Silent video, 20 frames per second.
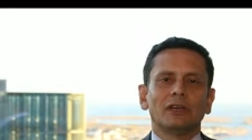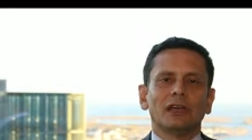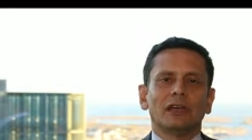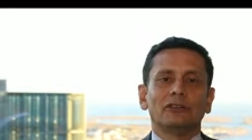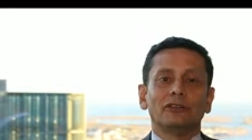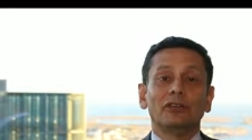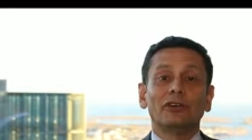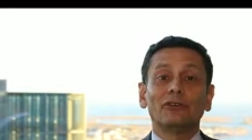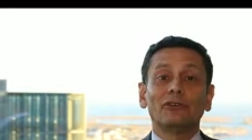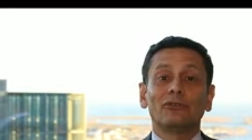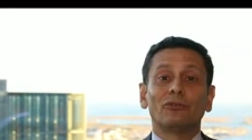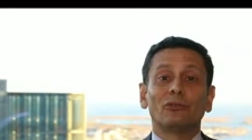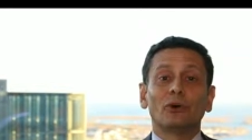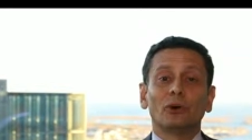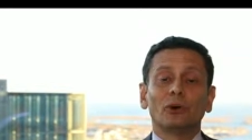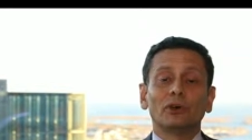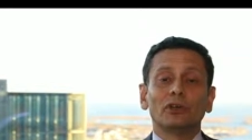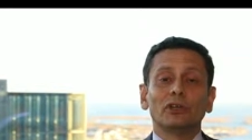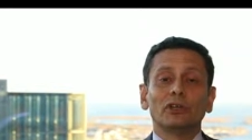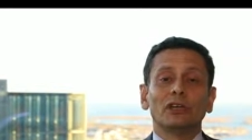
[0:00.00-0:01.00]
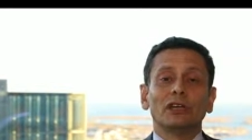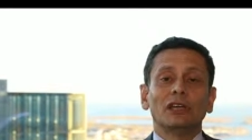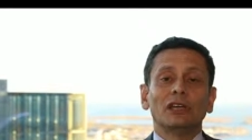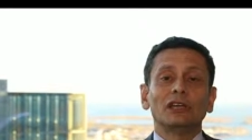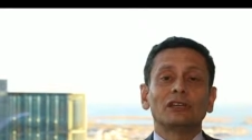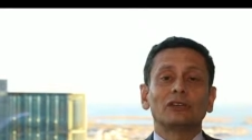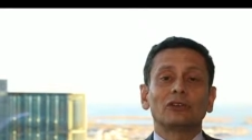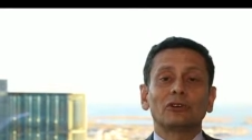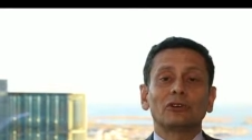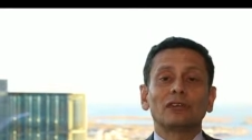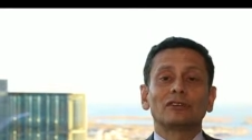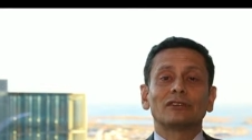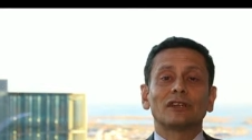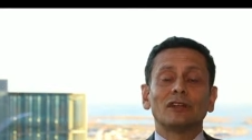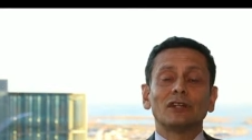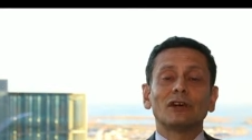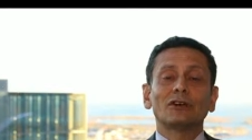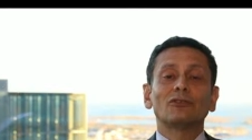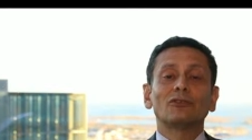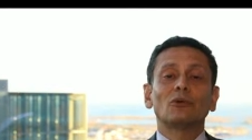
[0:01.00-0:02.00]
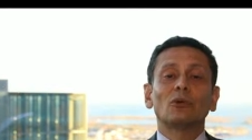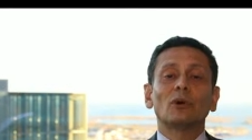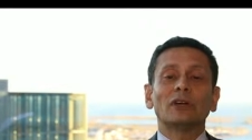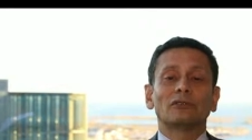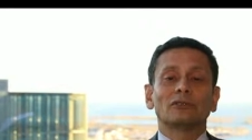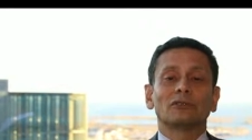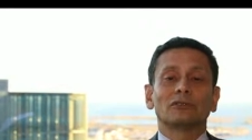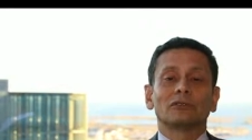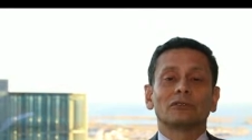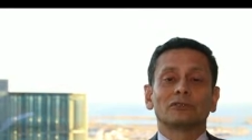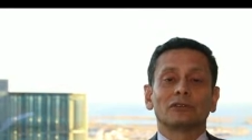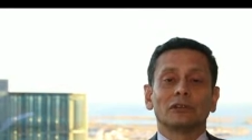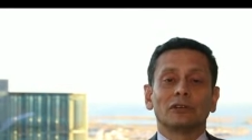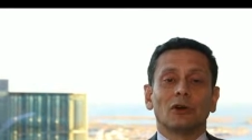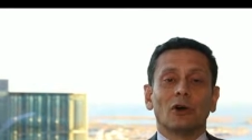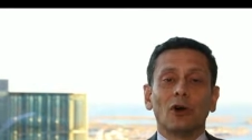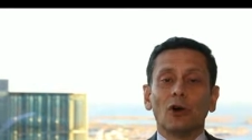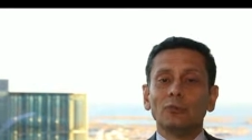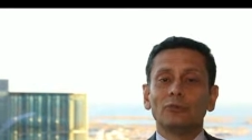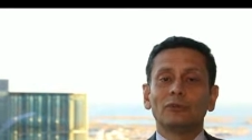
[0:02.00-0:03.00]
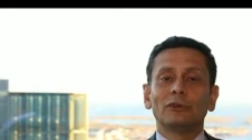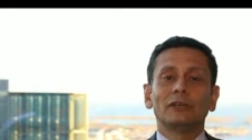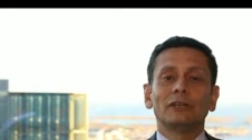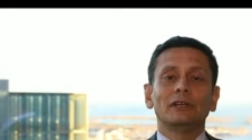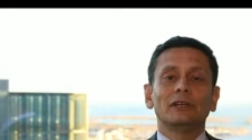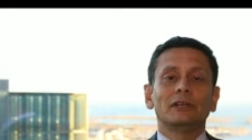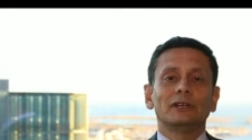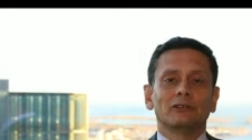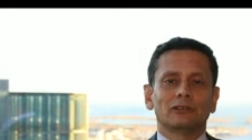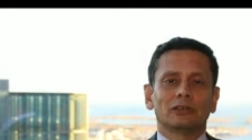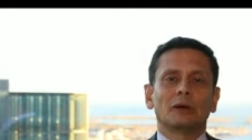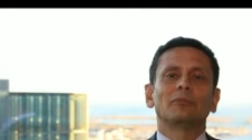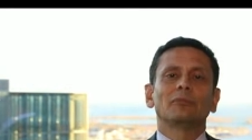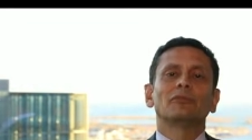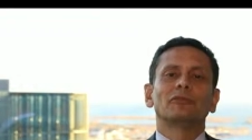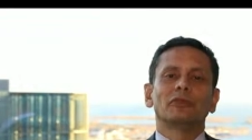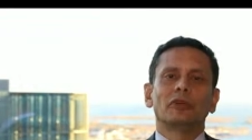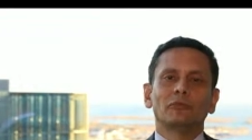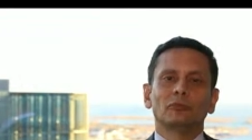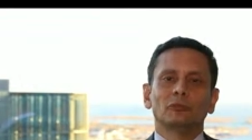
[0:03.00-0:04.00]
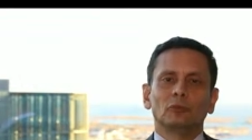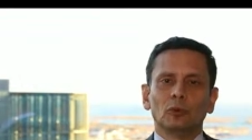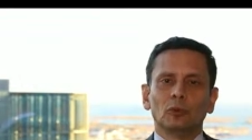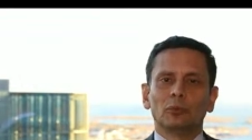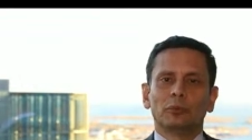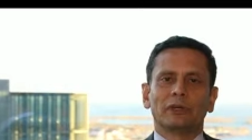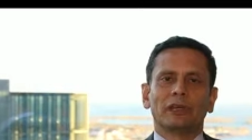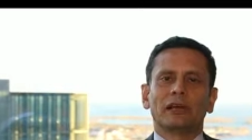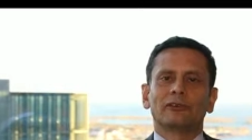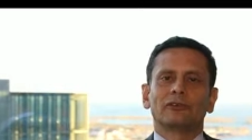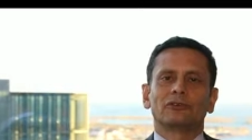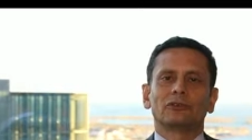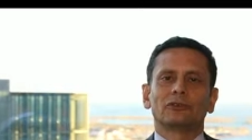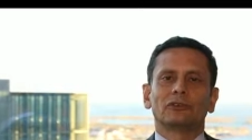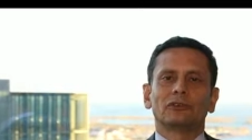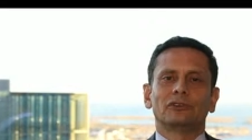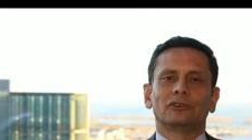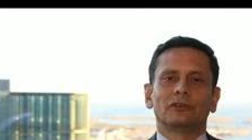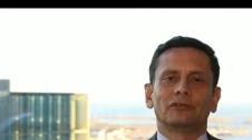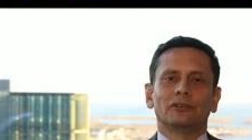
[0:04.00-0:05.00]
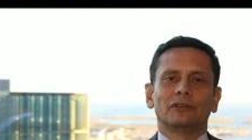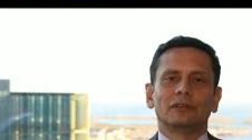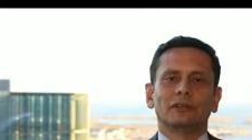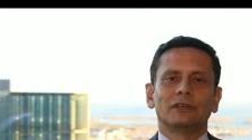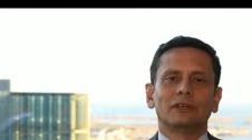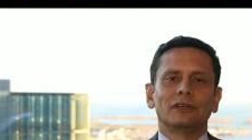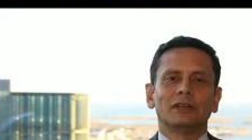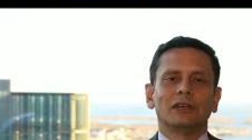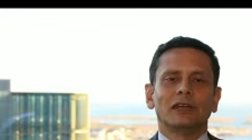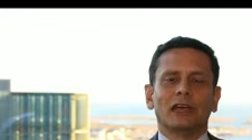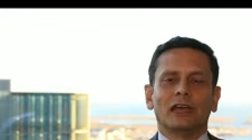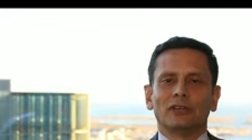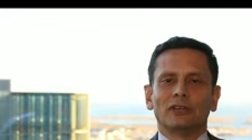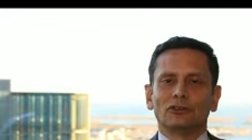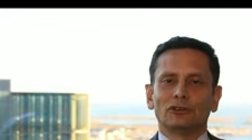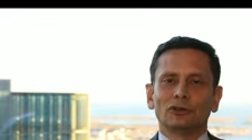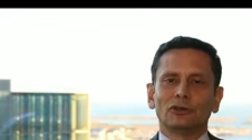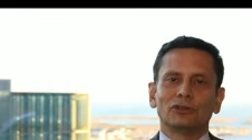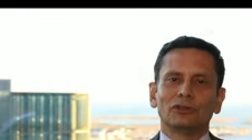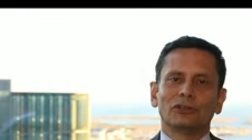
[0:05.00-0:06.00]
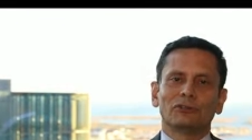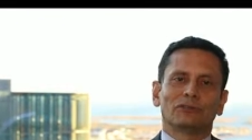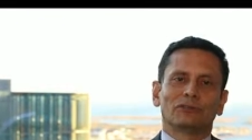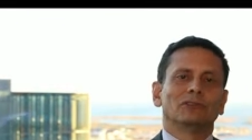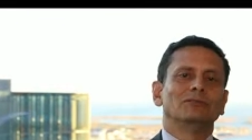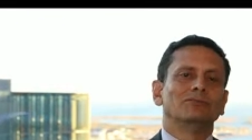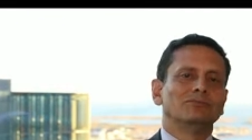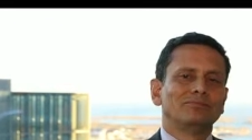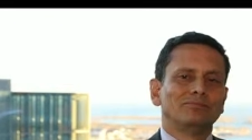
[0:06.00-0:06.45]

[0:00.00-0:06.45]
And therefore, it creates a lot of questions, and hopefully some of them will be answered this evening. Enjoy the evening.